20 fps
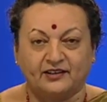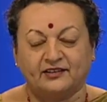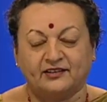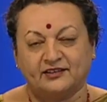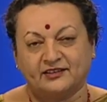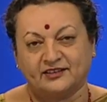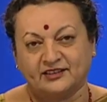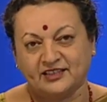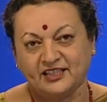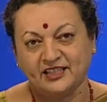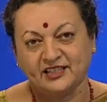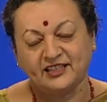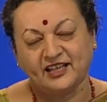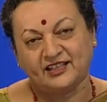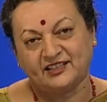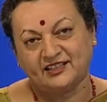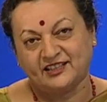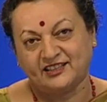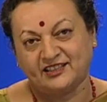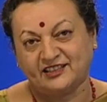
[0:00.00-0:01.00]
see that
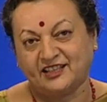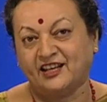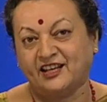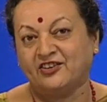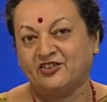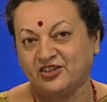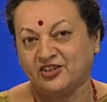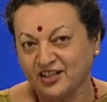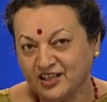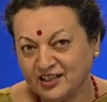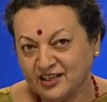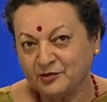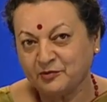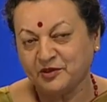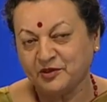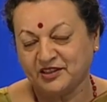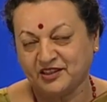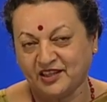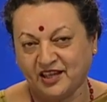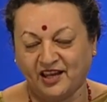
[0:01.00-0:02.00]
it can really
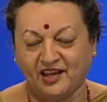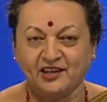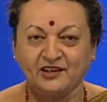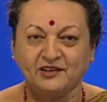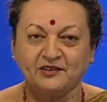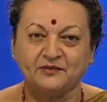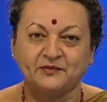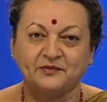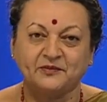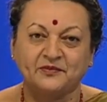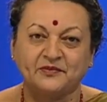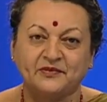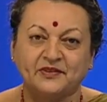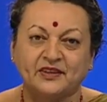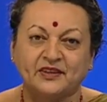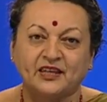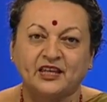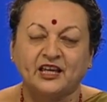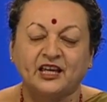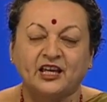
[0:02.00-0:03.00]
be there,
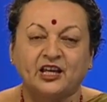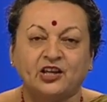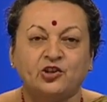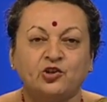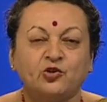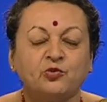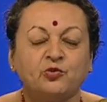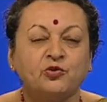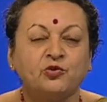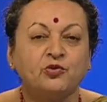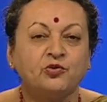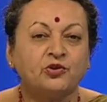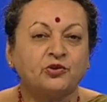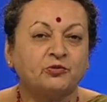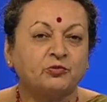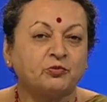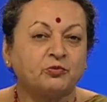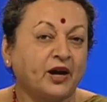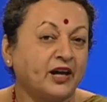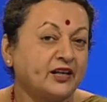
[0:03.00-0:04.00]
you
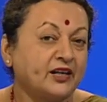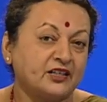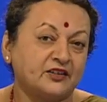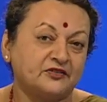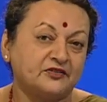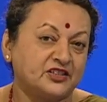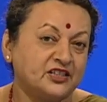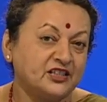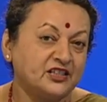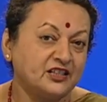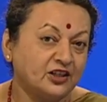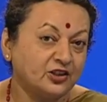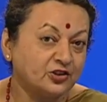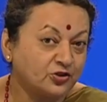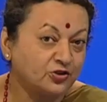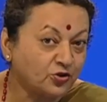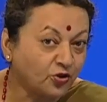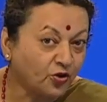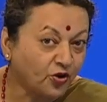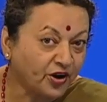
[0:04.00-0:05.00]
might have seen a
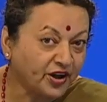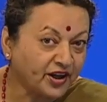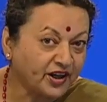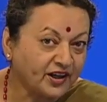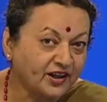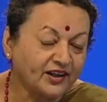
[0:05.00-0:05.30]
toy